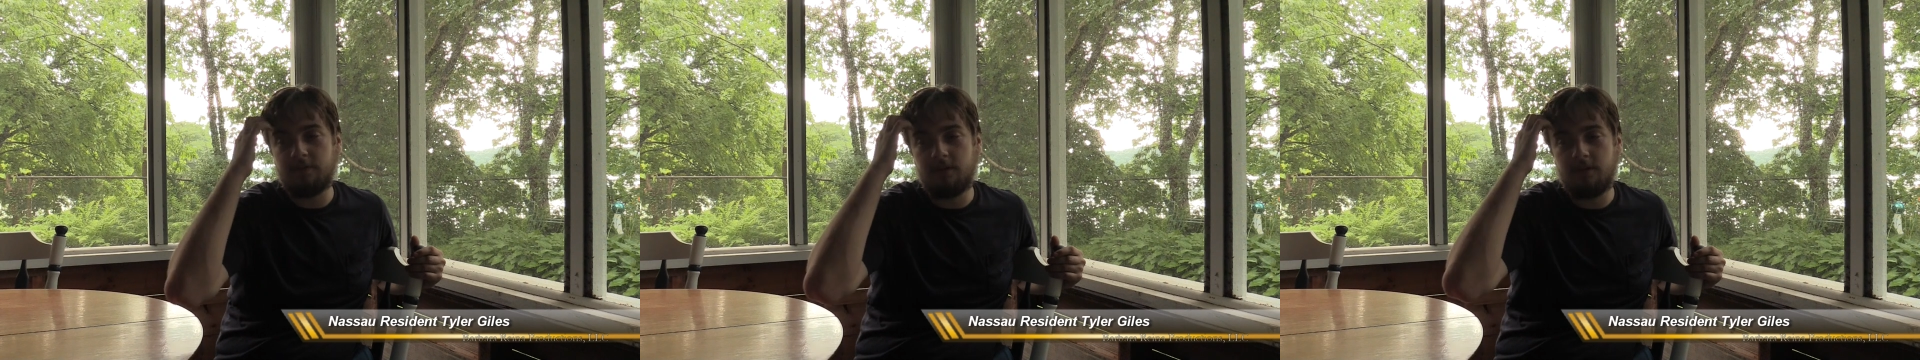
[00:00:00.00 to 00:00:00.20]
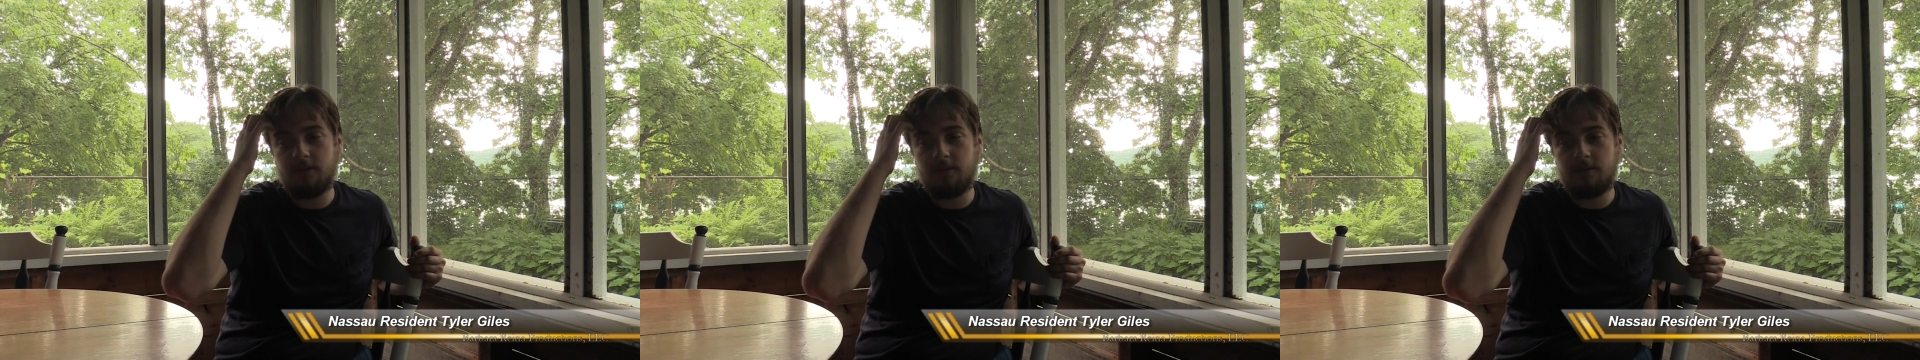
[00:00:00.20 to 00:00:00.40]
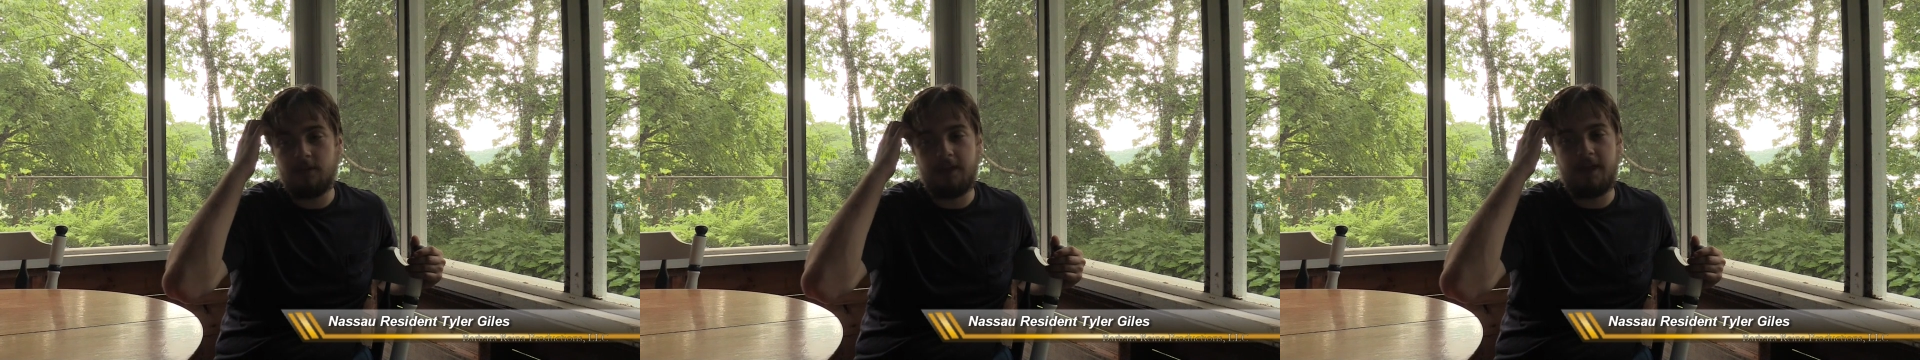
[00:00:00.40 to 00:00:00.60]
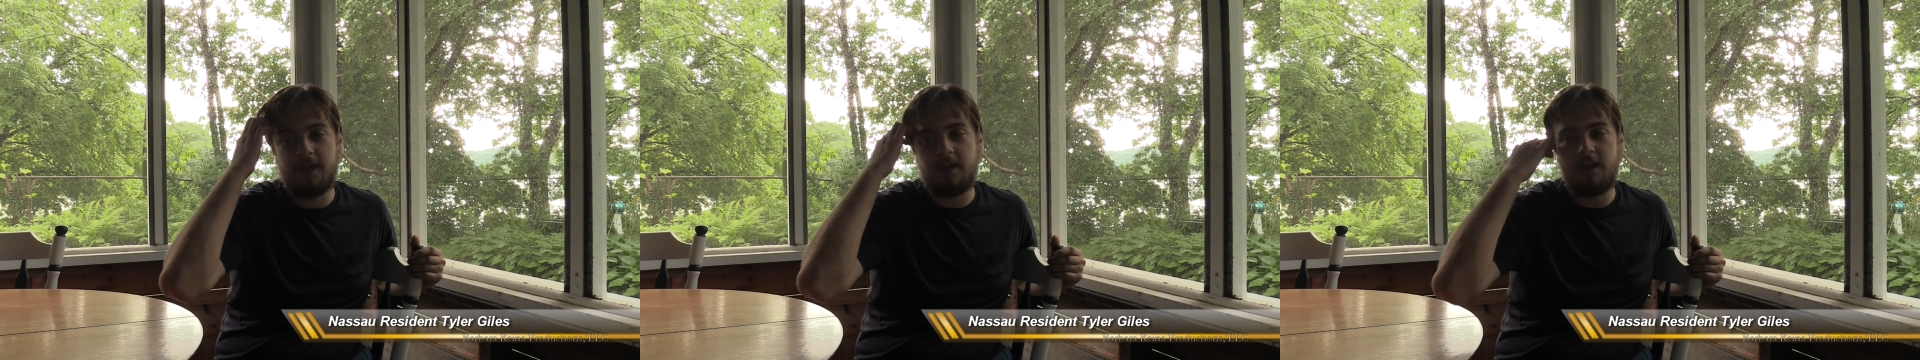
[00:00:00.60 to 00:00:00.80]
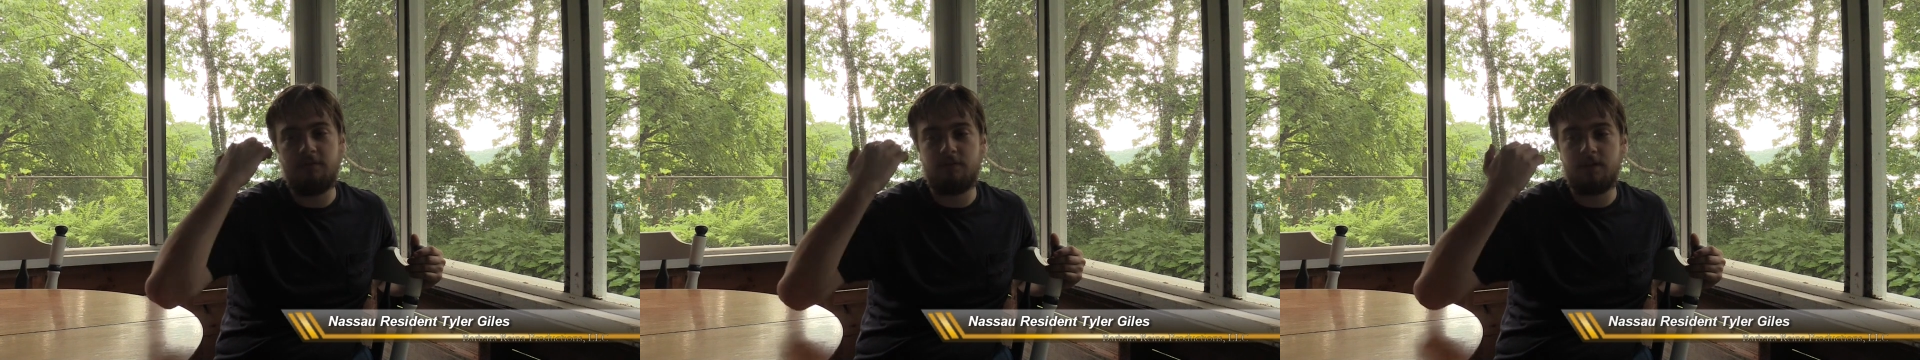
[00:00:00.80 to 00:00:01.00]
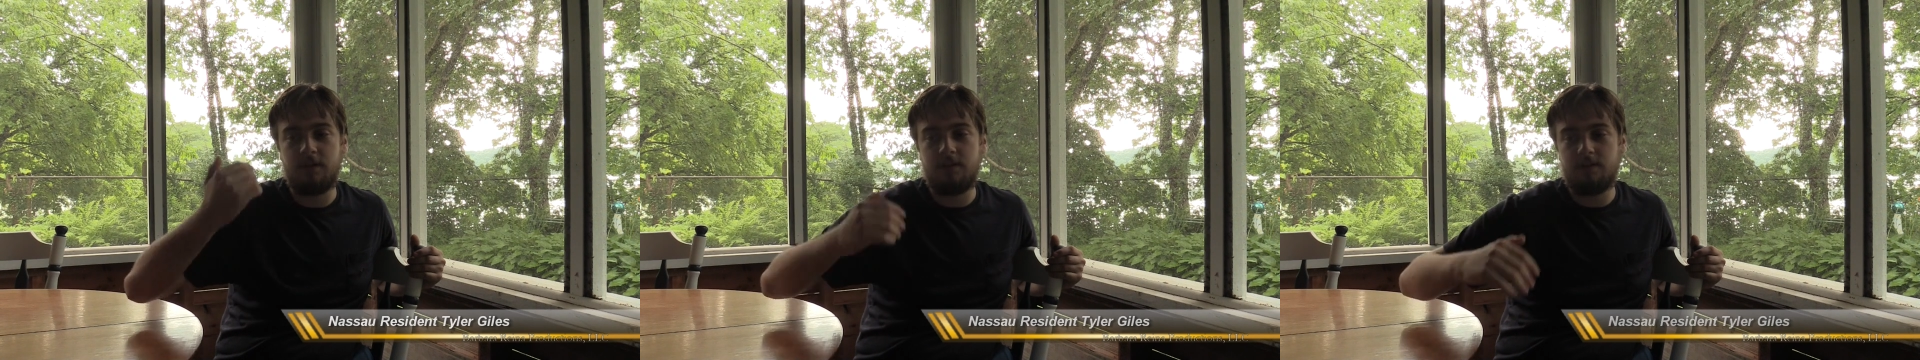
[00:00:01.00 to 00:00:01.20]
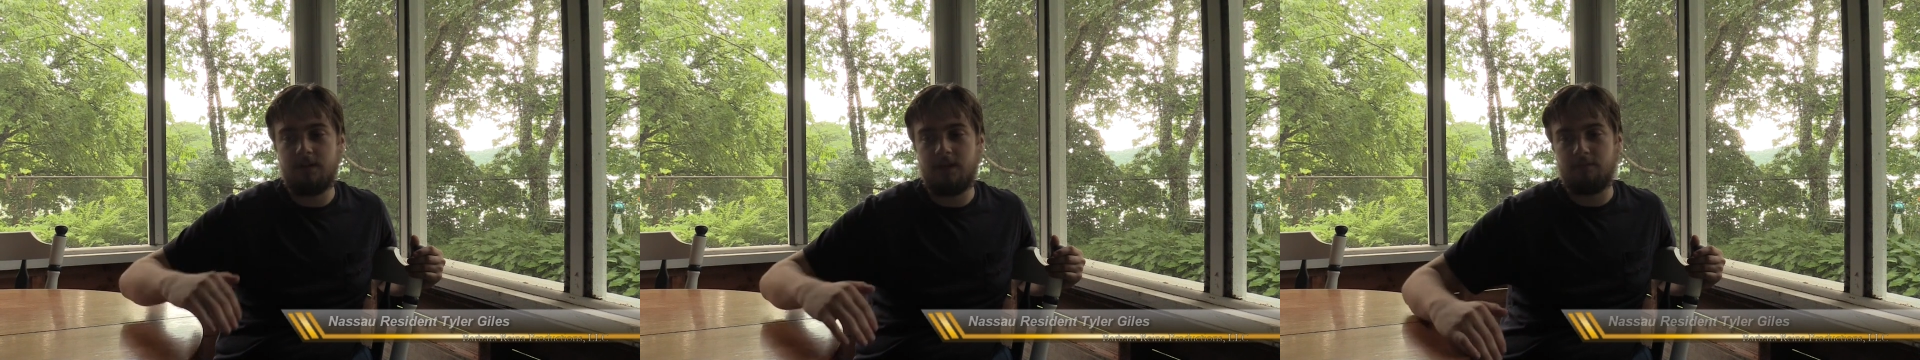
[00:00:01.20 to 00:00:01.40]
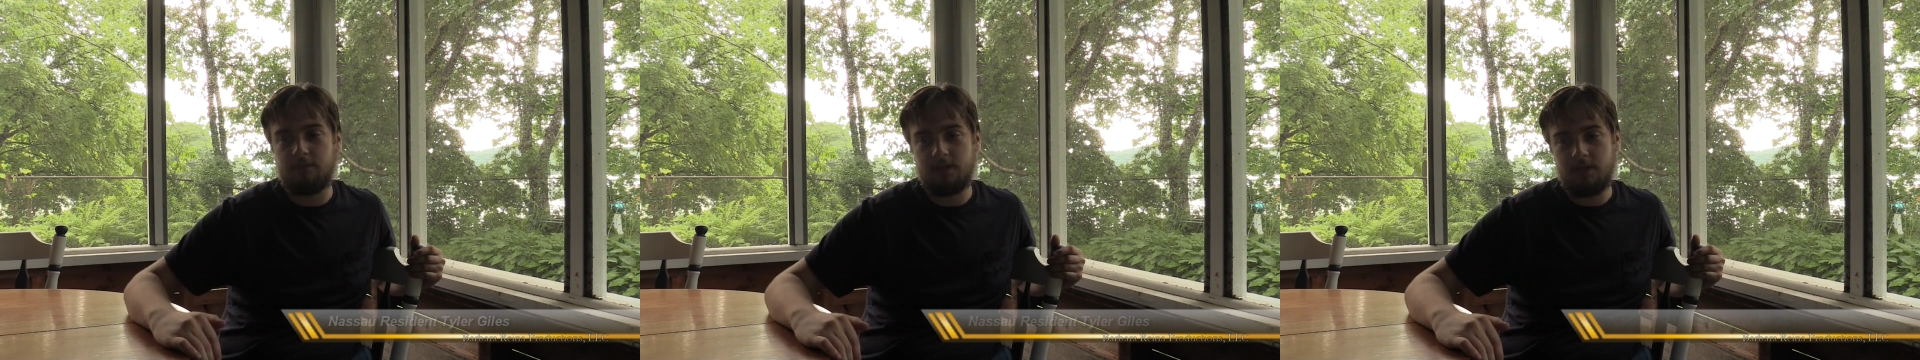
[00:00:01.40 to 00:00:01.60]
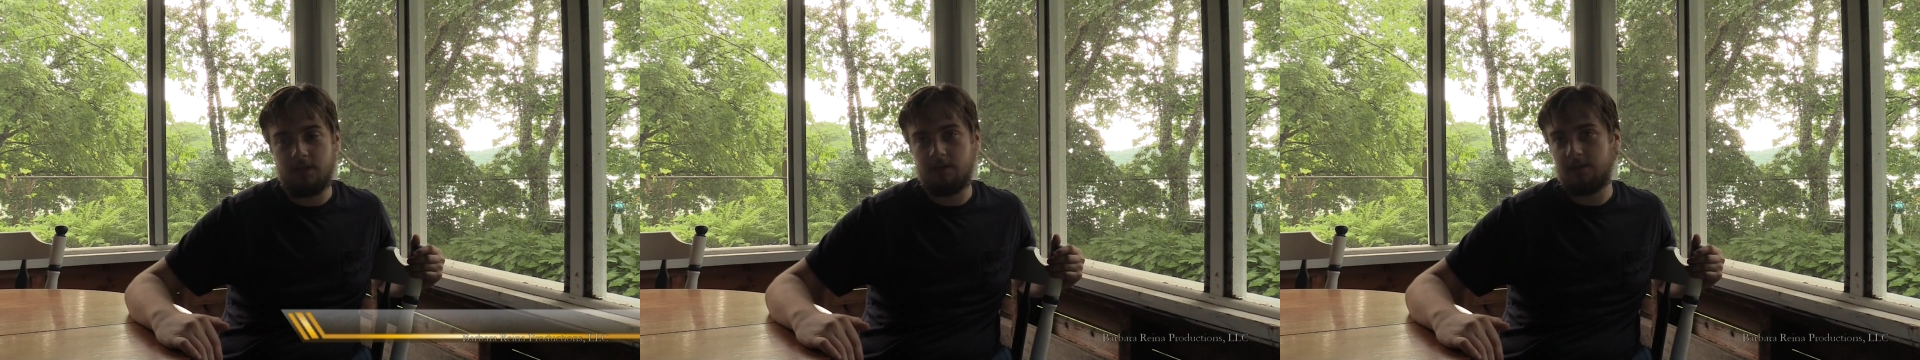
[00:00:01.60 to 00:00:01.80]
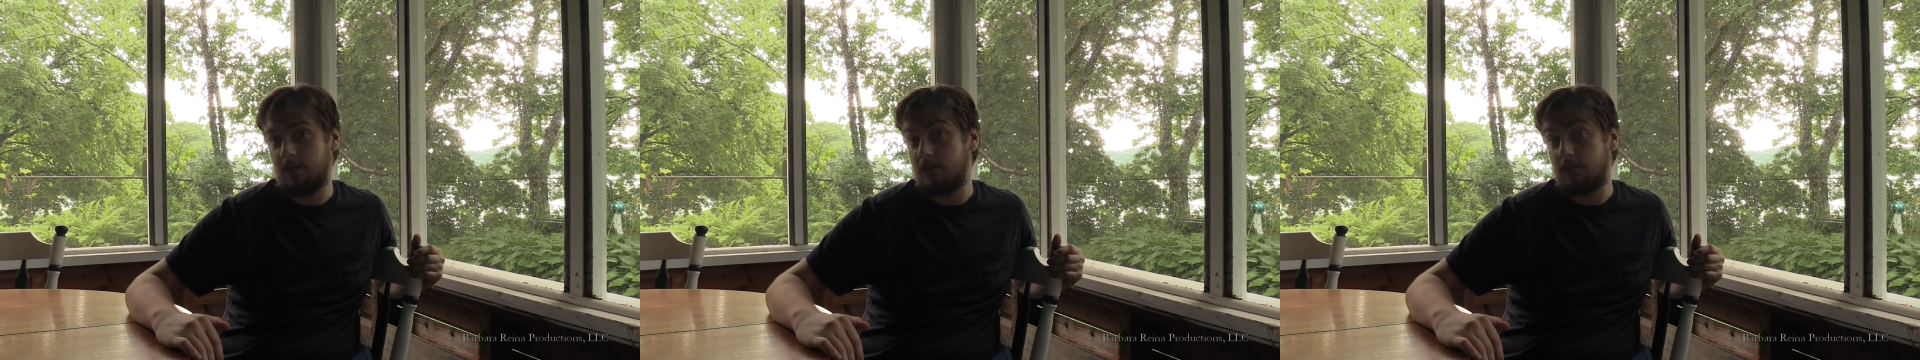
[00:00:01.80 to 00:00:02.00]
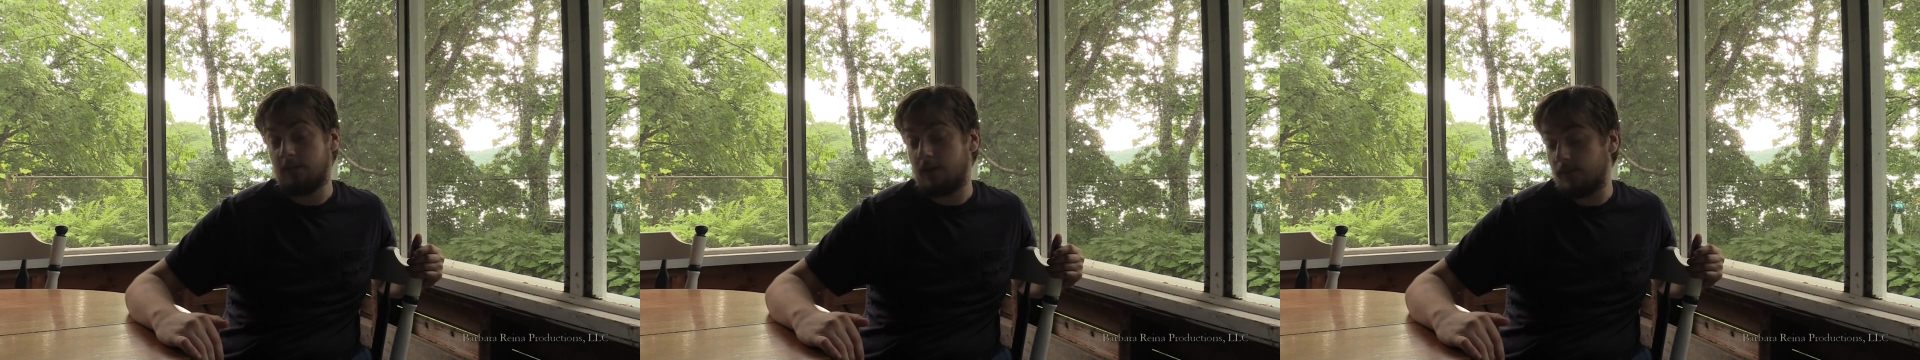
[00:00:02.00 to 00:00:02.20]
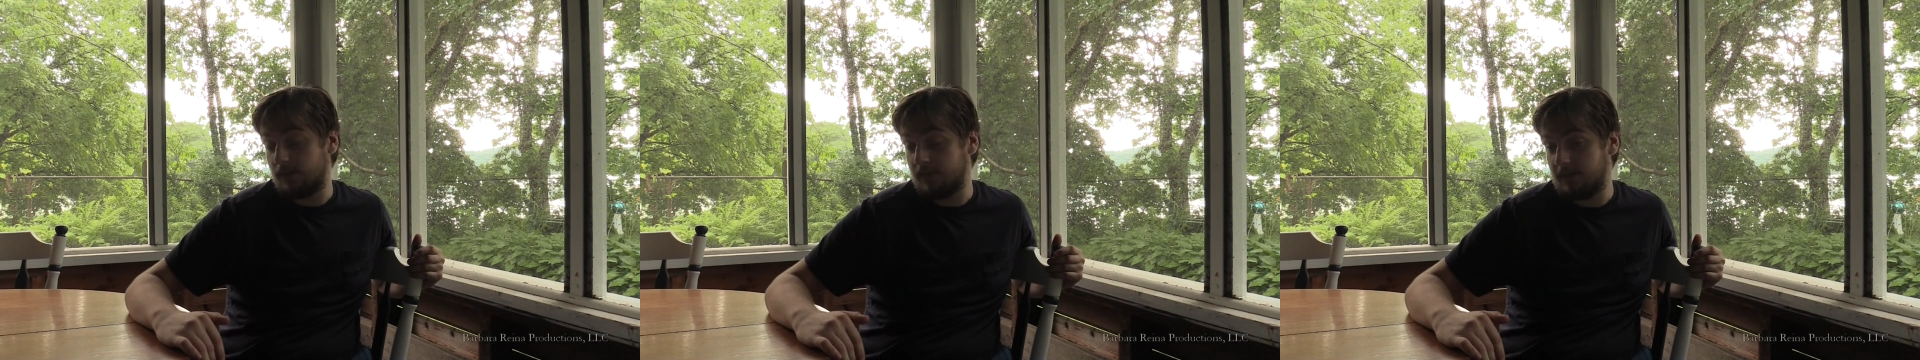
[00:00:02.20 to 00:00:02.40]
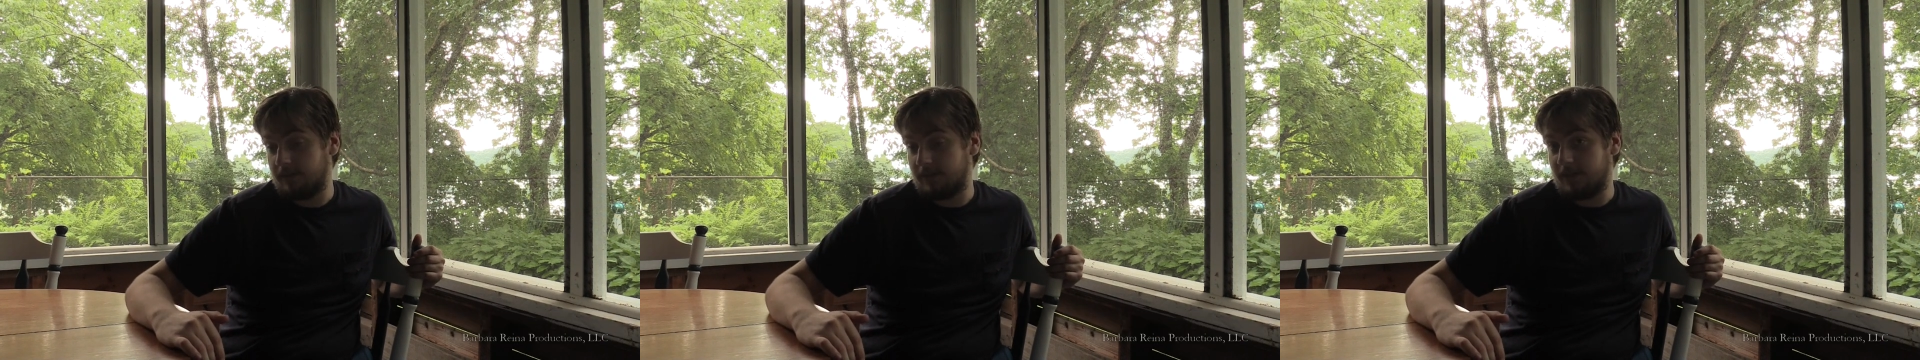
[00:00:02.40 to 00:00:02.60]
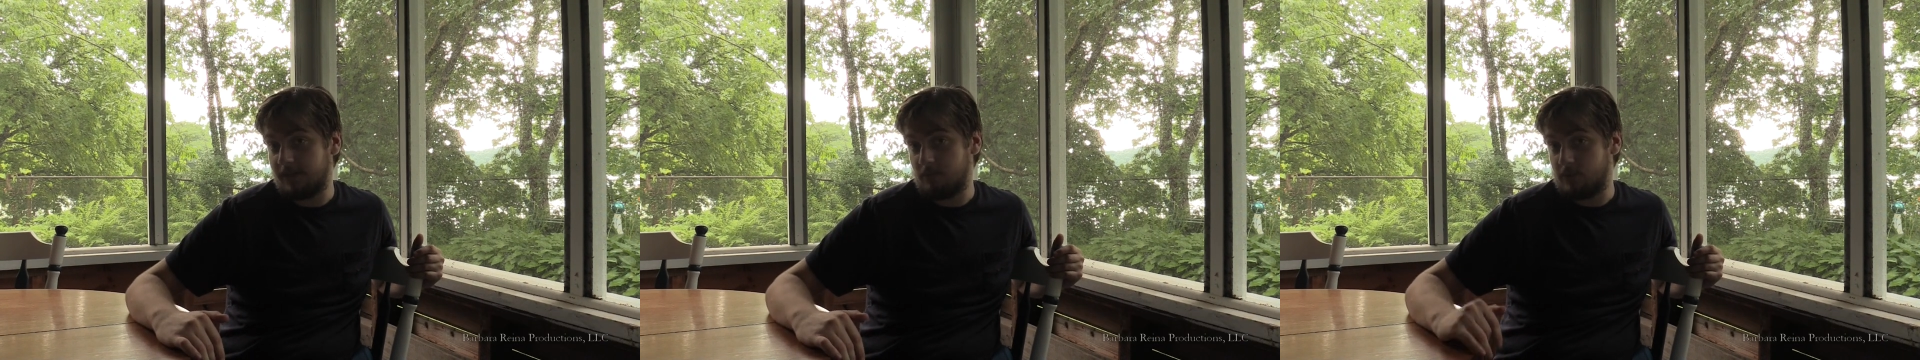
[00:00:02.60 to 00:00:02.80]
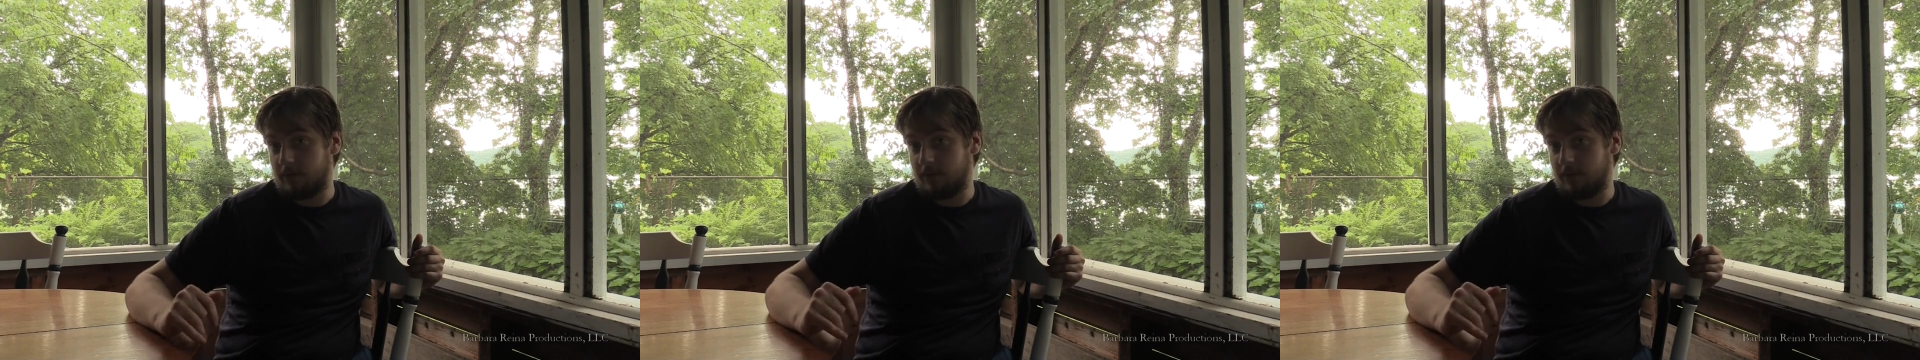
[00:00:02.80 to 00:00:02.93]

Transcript: the, the lake every every year, and they don't go in there anymore.